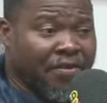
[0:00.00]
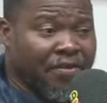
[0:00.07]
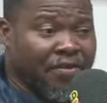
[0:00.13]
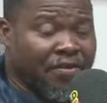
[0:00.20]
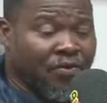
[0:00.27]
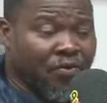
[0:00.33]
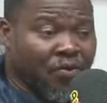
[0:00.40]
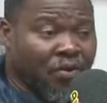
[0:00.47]

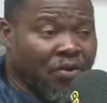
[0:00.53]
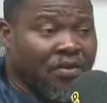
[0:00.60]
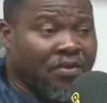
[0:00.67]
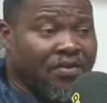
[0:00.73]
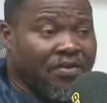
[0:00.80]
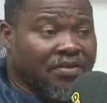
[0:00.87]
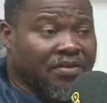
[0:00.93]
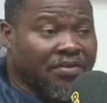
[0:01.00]
You will
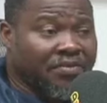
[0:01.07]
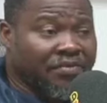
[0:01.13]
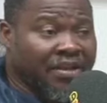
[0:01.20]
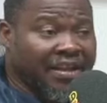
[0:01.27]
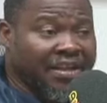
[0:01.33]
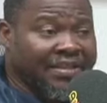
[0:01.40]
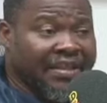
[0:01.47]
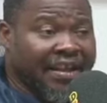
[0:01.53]

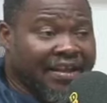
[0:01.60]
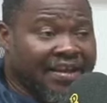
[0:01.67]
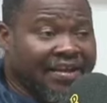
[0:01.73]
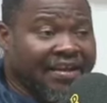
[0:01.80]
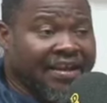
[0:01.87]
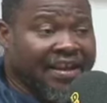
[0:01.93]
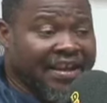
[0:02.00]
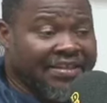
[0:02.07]
really
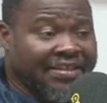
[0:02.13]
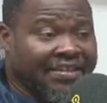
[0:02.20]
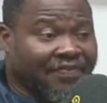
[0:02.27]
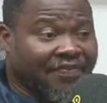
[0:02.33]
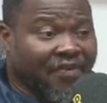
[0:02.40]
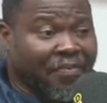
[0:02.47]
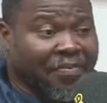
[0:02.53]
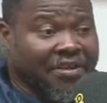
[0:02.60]
take lessons
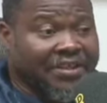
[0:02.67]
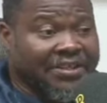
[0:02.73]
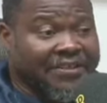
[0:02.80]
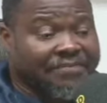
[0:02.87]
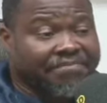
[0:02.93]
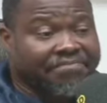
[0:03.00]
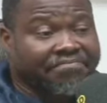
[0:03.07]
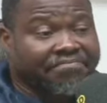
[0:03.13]
from
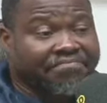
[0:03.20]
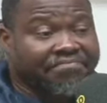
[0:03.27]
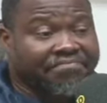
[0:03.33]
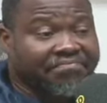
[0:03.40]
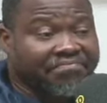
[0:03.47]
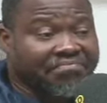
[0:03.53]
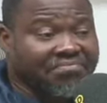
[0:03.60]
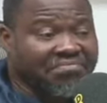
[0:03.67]
it.
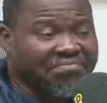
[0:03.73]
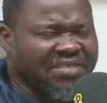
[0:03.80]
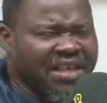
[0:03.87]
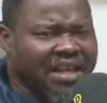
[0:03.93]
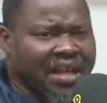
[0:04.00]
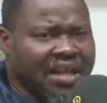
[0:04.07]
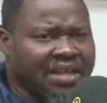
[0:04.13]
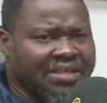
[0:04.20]

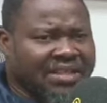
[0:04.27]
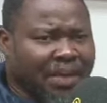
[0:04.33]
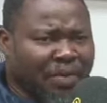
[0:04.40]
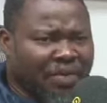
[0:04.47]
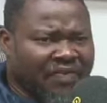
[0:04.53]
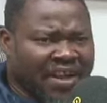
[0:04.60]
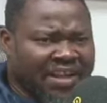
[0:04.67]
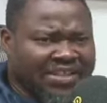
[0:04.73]
Some
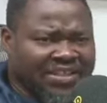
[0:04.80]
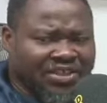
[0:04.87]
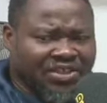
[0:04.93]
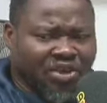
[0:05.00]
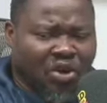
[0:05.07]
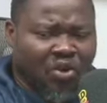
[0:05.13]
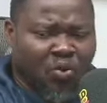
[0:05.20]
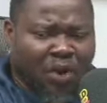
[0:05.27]
of us
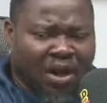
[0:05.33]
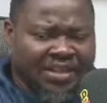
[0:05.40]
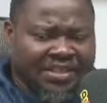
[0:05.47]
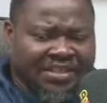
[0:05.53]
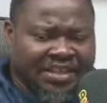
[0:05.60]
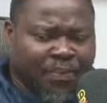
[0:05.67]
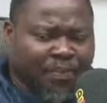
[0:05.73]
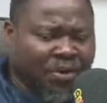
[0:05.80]
young ones
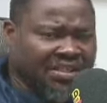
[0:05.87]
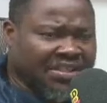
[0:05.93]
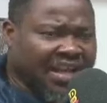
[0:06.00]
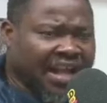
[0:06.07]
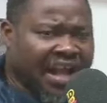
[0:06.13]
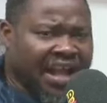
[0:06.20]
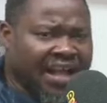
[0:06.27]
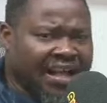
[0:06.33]
in the
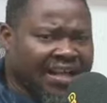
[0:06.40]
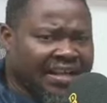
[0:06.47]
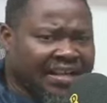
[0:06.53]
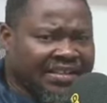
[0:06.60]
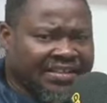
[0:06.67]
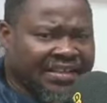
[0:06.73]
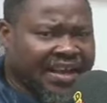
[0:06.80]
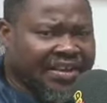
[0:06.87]
political
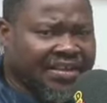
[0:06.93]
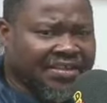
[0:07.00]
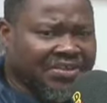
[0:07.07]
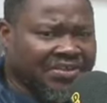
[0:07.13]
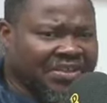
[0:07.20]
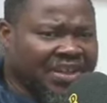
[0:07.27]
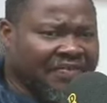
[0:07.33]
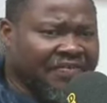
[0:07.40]

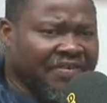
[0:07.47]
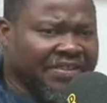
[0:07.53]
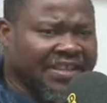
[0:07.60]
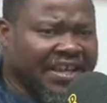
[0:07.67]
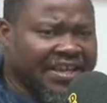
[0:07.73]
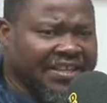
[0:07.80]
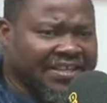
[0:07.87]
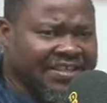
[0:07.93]
circles, ni efo
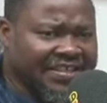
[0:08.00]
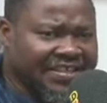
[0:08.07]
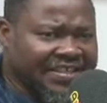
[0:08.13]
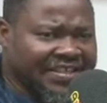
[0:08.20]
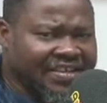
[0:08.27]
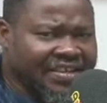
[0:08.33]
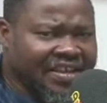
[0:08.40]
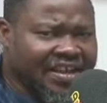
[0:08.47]
say,
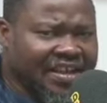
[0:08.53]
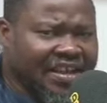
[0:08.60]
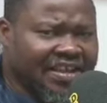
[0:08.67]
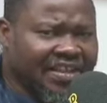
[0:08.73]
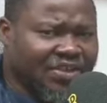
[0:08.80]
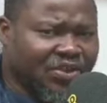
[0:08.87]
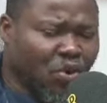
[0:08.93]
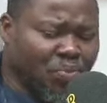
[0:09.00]

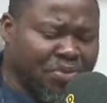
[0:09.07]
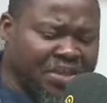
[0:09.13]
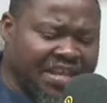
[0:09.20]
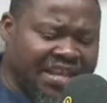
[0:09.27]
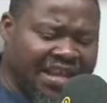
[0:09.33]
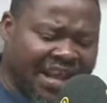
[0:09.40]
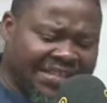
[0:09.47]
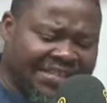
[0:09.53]
so
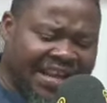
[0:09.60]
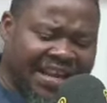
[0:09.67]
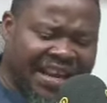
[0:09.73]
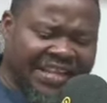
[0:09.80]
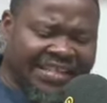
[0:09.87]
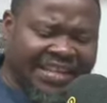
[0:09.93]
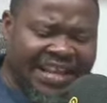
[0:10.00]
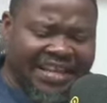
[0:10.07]
bi kasa
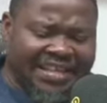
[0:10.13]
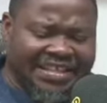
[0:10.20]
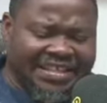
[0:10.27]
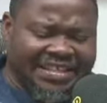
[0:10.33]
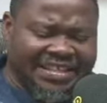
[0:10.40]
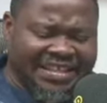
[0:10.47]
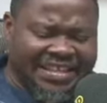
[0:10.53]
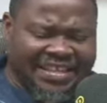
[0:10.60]
na say,
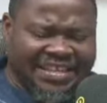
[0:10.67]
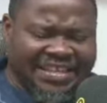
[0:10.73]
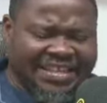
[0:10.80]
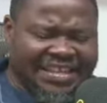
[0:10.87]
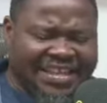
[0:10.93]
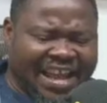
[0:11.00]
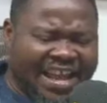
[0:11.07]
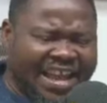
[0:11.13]

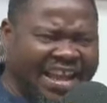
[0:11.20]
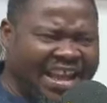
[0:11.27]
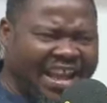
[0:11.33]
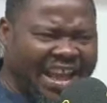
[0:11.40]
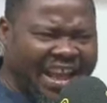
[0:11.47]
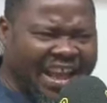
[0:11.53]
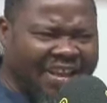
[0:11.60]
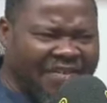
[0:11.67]
ni
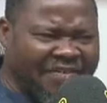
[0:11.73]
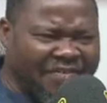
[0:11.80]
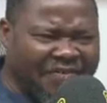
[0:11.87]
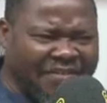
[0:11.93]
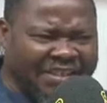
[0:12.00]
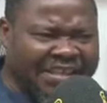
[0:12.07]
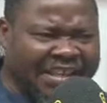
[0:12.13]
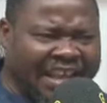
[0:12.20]
aye
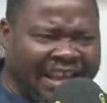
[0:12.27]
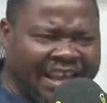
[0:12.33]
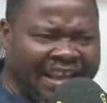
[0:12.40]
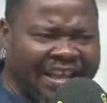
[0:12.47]
efo say,